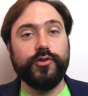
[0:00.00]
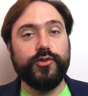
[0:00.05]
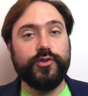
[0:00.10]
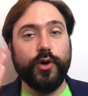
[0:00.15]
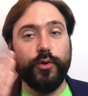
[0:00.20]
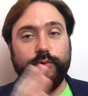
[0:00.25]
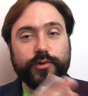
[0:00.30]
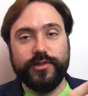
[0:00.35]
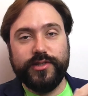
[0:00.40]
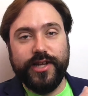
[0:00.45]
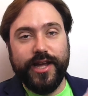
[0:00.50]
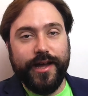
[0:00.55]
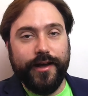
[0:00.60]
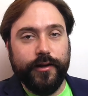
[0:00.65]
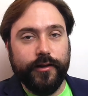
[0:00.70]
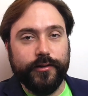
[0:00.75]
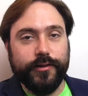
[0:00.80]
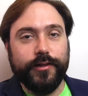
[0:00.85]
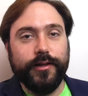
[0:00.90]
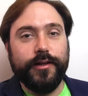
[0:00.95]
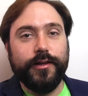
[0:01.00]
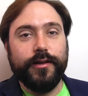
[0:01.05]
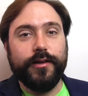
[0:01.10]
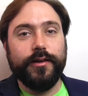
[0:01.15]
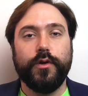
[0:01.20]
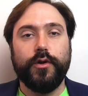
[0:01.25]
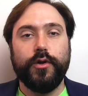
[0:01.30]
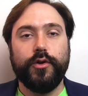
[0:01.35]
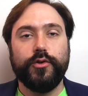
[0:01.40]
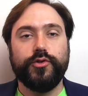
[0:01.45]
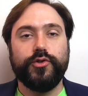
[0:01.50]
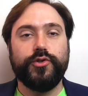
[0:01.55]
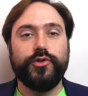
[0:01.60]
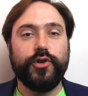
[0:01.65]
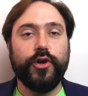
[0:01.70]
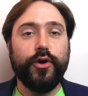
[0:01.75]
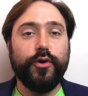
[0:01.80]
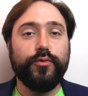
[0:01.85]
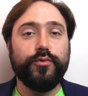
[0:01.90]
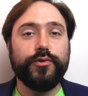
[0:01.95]
don't tell.
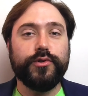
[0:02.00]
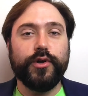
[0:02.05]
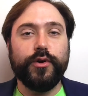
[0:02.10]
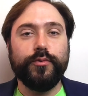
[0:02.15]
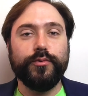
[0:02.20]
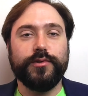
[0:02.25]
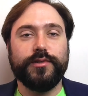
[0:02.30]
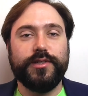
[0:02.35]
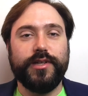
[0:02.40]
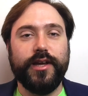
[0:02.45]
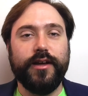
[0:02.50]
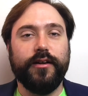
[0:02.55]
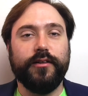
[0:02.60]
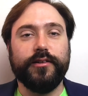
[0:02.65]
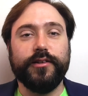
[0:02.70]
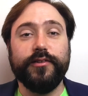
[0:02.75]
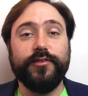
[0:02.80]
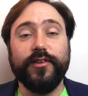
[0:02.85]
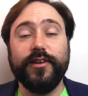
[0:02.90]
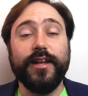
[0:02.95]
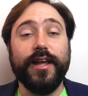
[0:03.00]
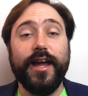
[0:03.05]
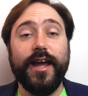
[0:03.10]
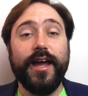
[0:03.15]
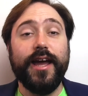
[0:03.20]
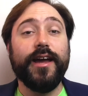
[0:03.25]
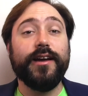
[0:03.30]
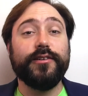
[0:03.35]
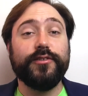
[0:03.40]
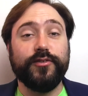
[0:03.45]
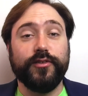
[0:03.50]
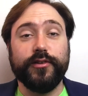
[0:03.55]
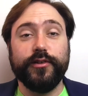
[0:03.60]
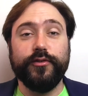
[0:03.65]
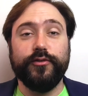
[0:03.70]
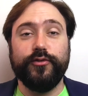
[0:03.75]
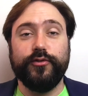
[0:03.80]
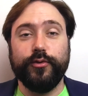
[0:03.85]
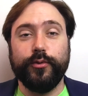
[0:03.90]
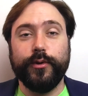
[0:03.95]
Show, don't tell is an
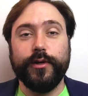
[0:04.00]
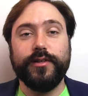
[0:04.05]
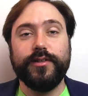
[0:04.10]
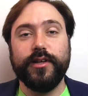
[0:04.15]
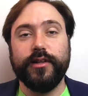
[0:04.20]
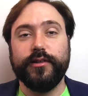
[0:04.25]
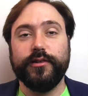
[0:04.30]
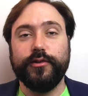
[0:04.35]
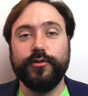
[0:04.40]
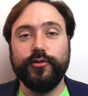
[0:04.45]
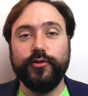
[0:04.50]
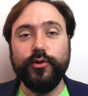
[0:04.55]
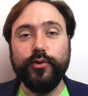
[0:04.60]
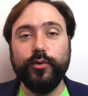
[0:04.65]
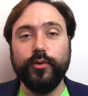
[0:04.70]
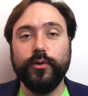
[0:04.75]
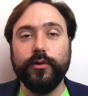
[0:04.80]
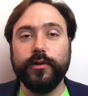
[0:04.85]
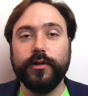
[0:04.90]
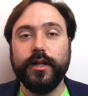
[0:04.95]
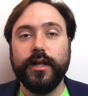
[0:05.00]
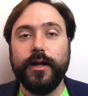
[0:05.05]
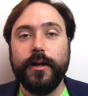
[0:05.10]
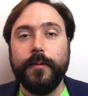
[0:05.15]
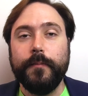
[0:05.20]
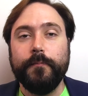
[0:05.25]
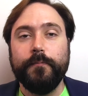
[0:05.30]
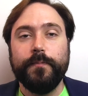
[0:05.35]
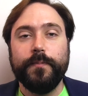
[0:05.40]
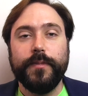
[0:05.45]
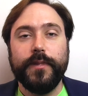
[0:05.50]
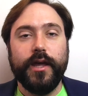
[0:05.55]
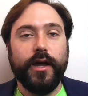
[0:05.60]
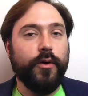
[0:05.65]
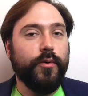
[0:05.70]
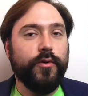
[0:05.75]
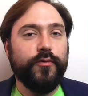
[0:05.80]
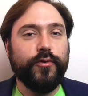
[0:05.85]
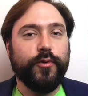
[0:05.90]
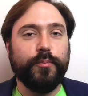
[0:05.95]
excellent storytelling tool.
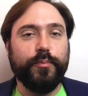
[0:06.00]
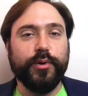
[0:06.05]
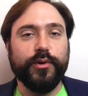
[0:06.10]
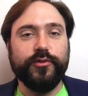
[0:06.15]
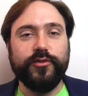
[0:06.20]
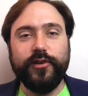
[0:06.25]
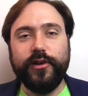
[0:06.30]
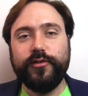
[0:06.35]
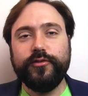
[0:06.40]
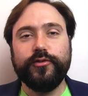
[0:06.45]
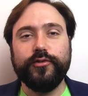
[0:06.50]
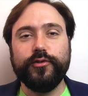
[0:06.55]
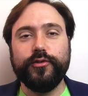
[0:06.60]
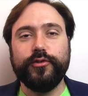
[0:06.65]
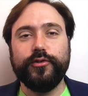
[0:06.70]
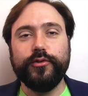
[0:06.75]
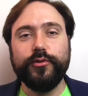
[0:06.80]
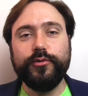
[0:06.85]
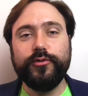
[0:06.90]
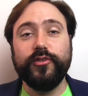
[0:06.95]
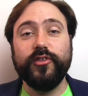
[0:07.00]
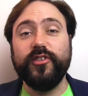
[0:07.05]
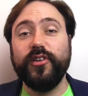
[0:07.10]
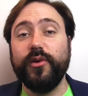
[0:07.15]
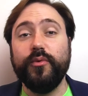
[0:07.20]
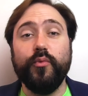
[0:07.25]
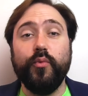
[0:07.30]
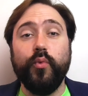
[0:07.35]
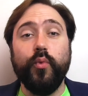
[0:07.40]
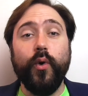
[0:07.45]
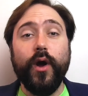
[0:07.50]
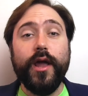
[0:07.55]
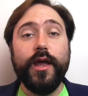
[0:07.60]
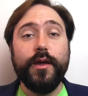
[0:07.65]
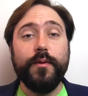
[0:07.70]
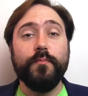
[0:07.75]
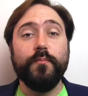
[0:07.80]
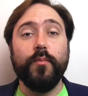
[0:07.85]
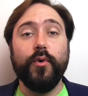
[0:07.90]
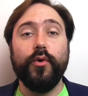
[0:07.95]
However, Possessor uses it
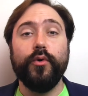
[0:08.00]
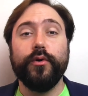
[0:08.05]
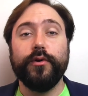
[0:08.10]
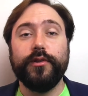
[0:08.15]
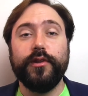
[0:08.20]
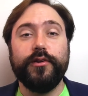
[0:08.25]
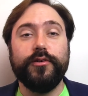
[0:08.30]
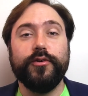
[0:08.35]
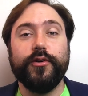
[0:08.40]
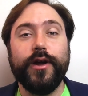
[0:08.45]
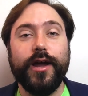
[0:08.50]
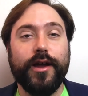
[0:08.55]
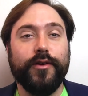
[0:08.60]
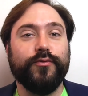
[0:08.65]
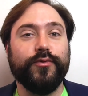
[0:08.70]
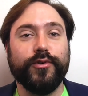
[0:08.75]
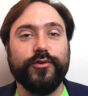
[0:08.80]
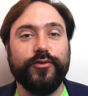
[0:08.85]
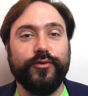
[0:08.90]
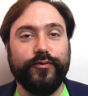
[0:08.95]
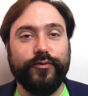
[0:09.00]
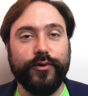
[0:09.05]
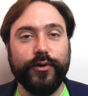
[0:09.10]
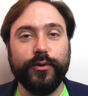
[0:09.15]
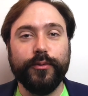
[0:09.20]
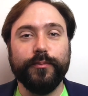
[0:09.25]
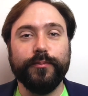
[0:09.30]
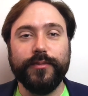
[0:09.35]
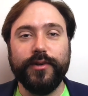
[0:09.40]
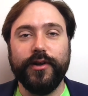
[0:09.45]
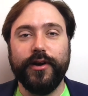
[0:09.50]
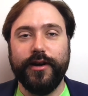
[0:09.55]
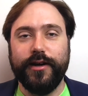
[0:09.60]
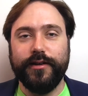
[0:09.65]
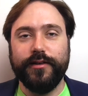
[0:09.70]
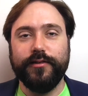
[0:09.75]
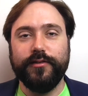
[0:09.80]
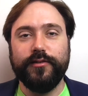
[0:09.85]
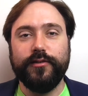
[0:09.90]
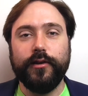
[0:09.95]
way more than your average film
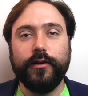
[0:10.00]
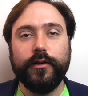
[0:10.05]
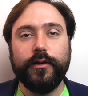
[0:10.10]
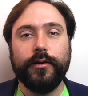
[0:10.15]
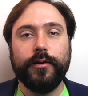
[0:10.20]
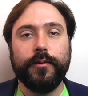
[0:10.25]
does.